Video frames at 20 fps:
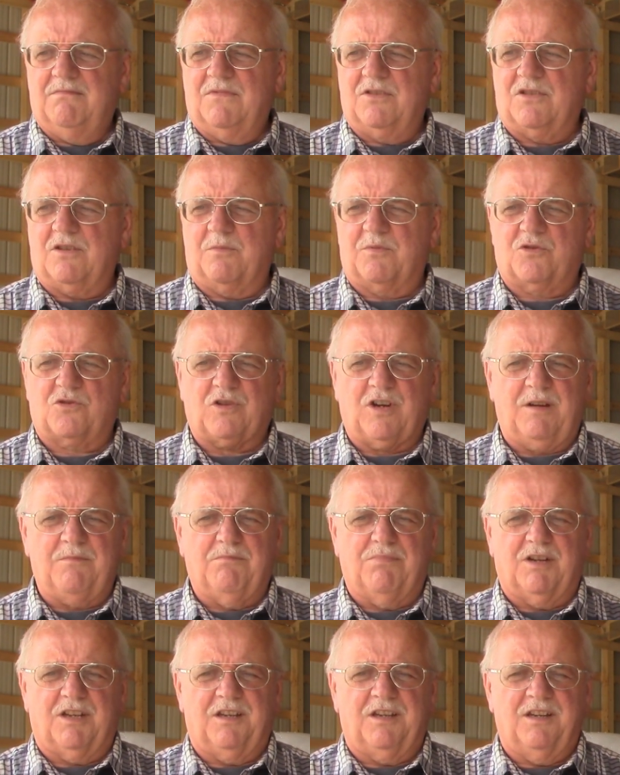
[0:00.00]

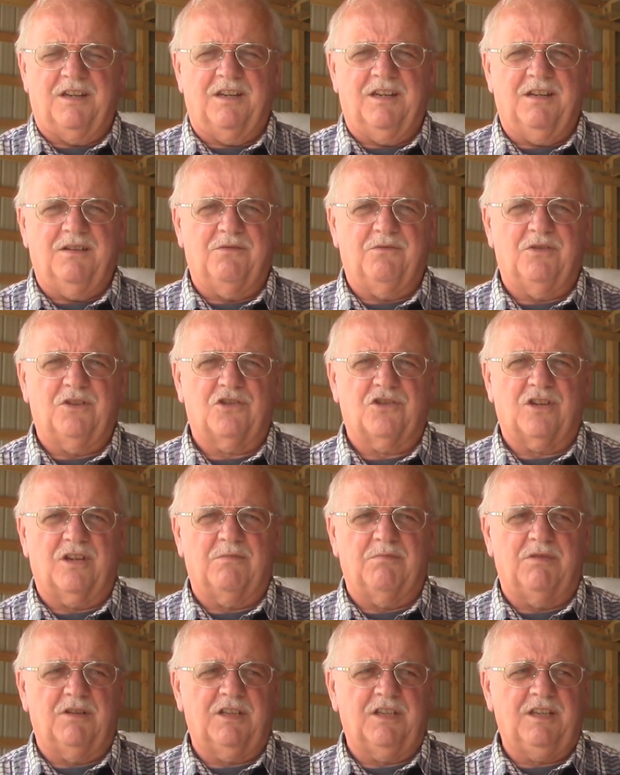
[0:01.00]
subscribe button, which
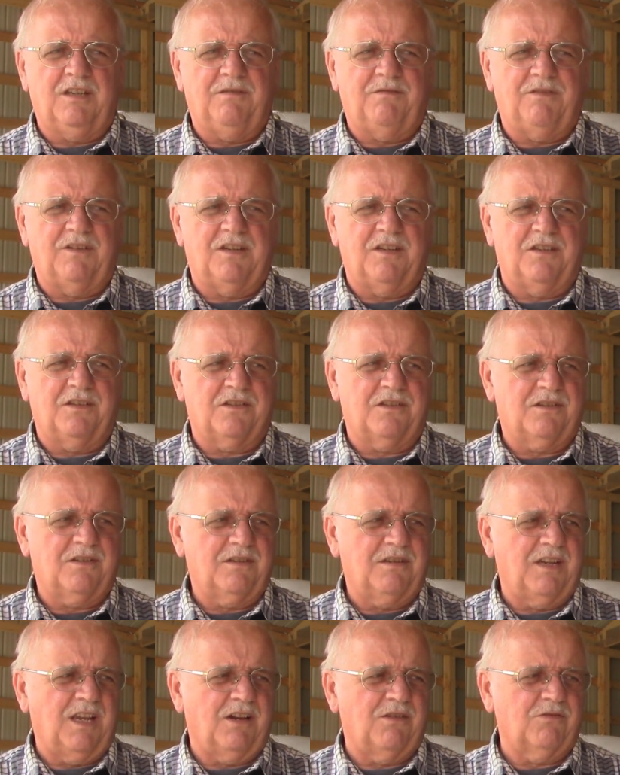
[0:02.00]
I believe is
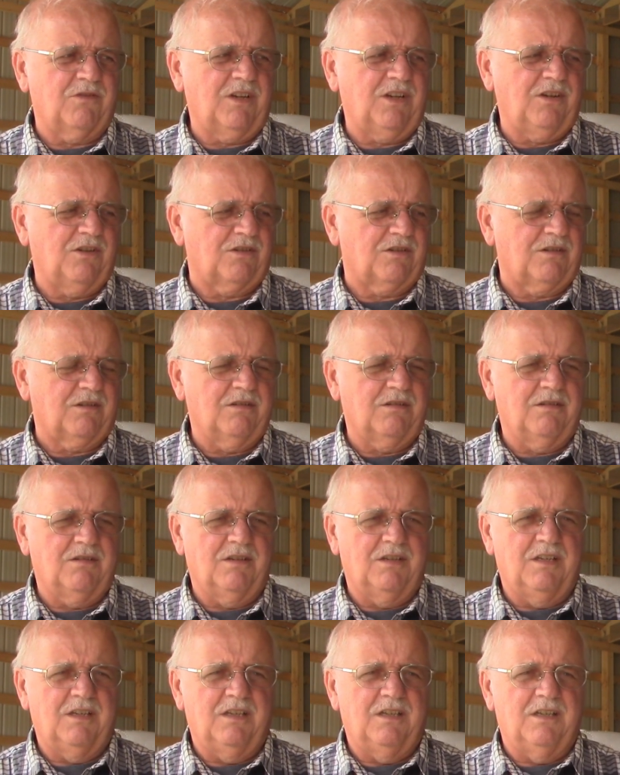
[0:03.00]
down here
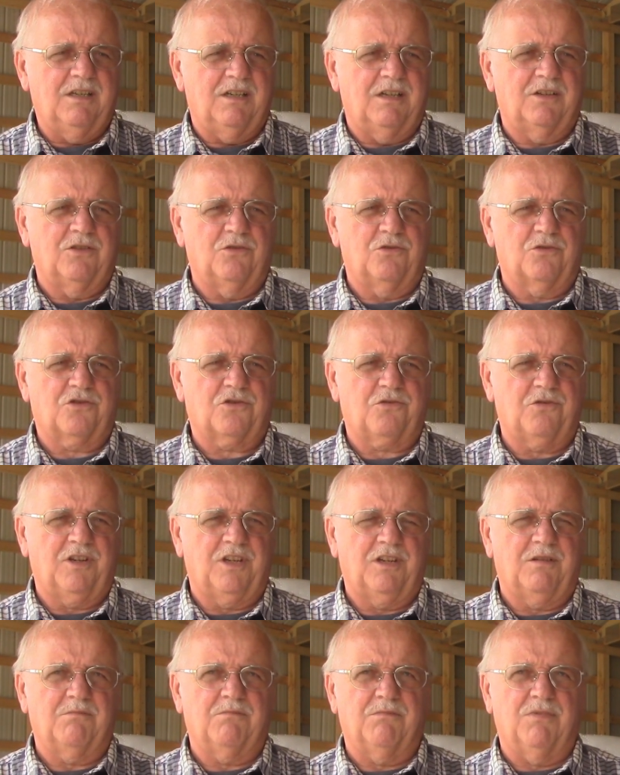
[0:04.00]
on your
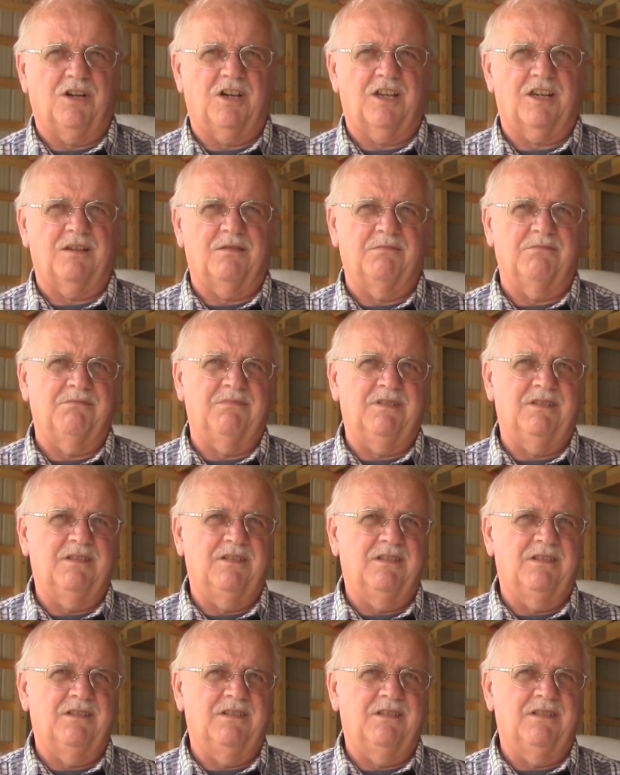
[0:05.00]
screen. Either